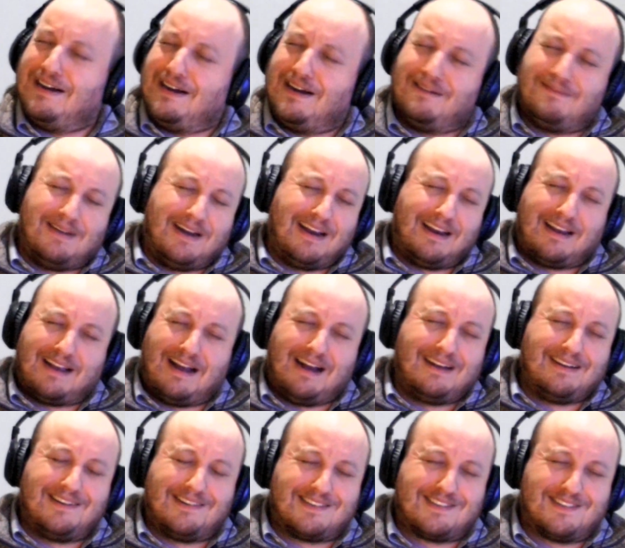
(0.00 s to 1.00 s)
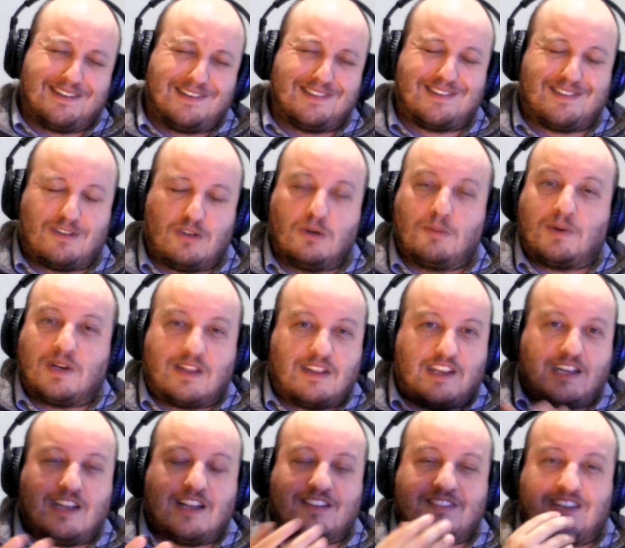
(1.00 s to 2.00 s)
my God, you're so stupid.
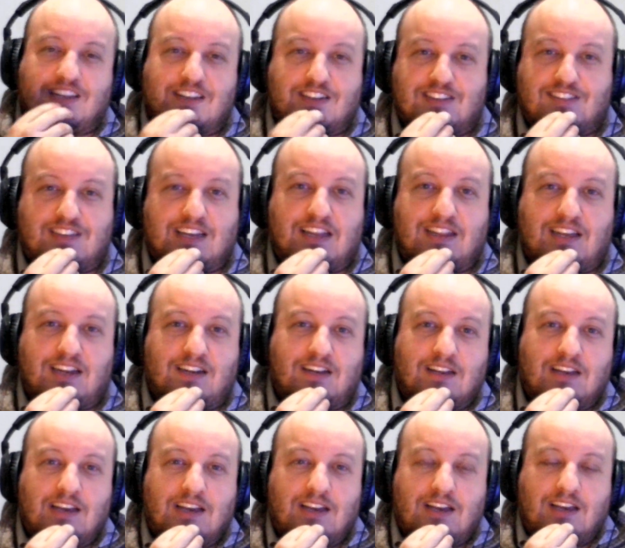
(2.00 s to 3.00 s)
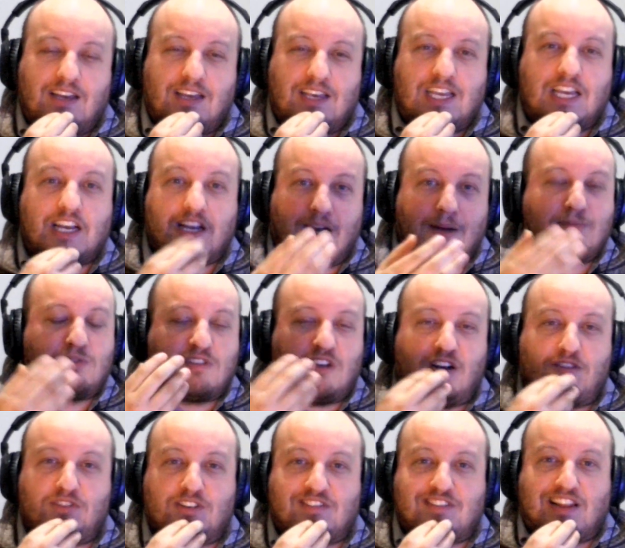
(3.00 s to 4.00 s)
He doesn't understand that he comes
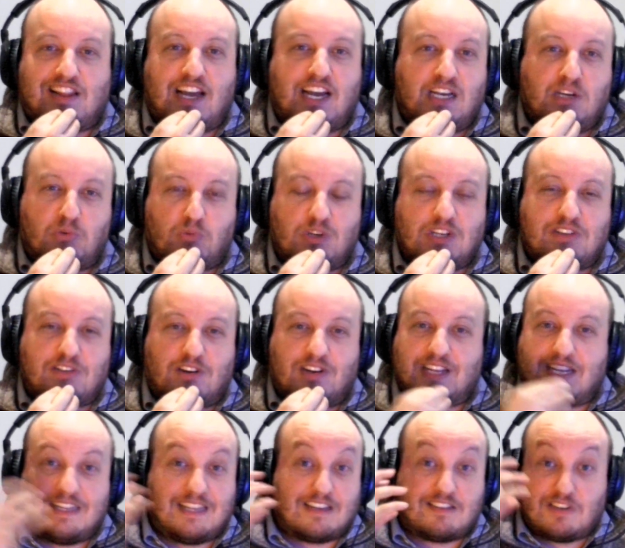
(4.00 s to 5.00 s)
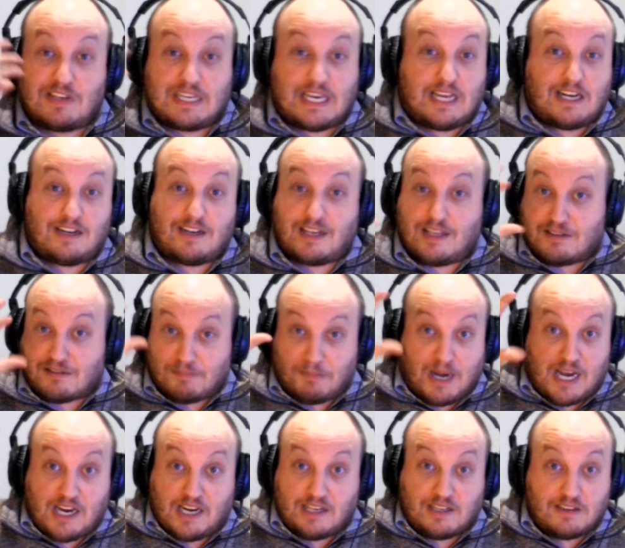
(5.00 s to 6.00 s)
off as a lying retard. He doesn't get it. His
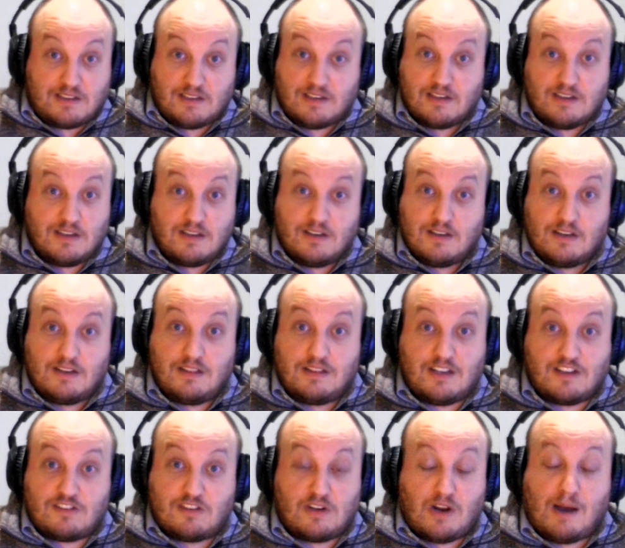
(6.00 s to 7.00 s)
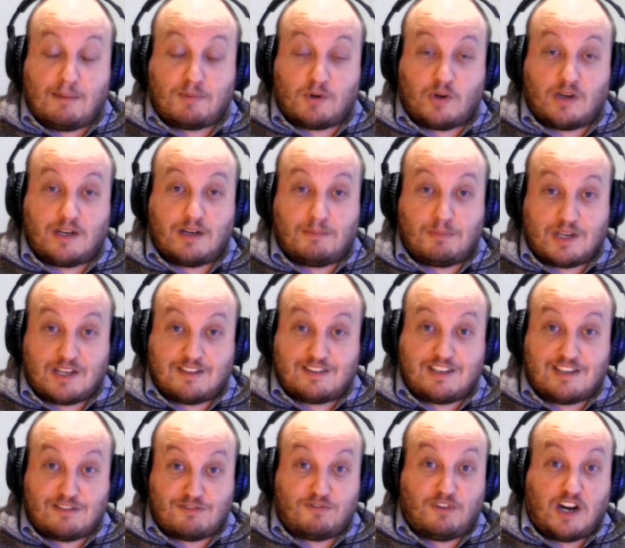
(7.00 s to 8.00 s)
mind doesn't operate it because
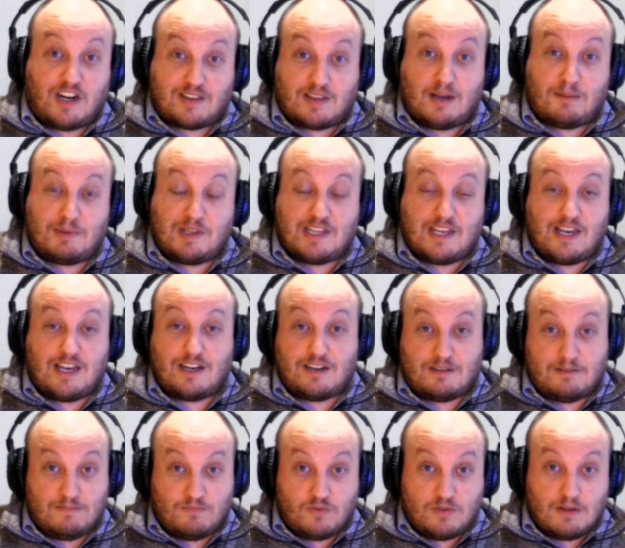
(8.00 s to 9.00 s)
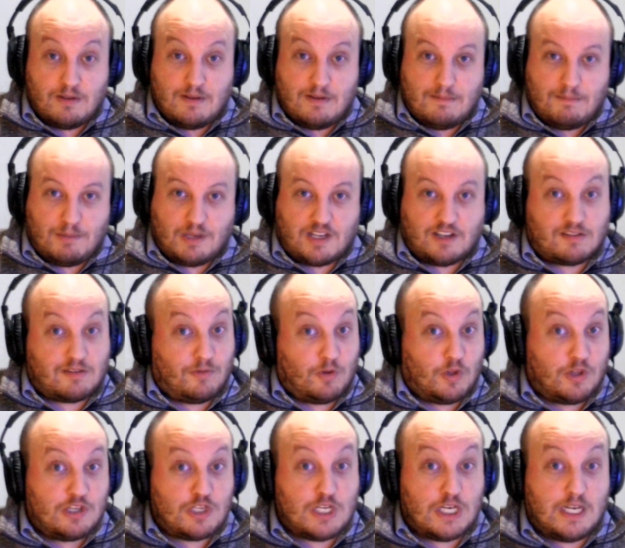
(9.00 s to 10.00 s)
he's fucked up in the head. Because of all
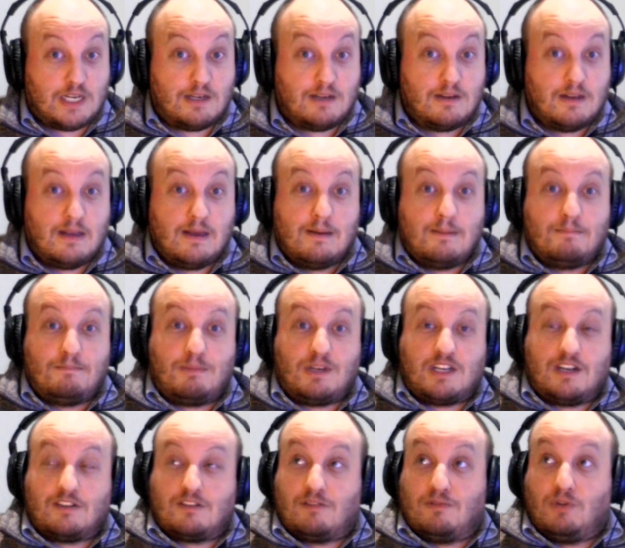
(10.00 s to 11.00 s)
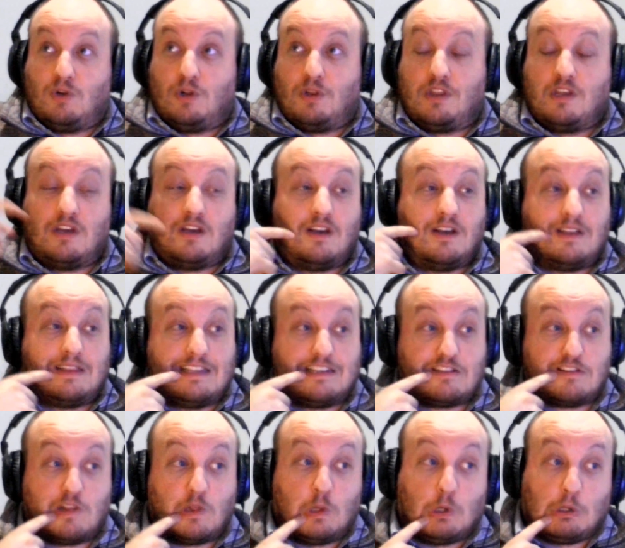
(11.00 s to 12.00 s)
the gin, because of all the
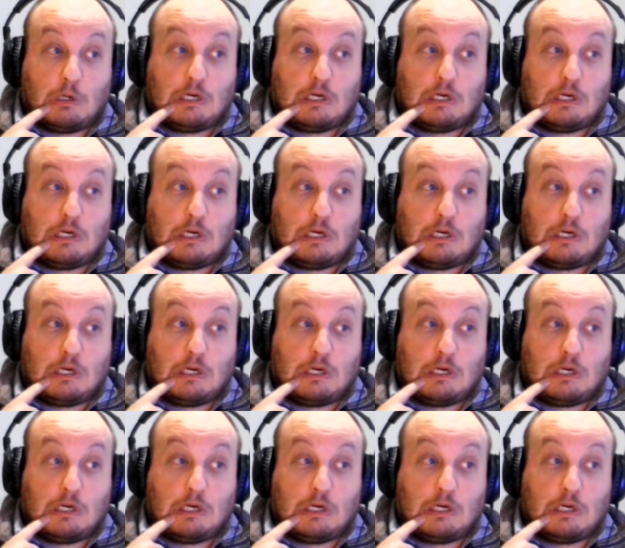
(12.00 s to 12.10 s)
slurry,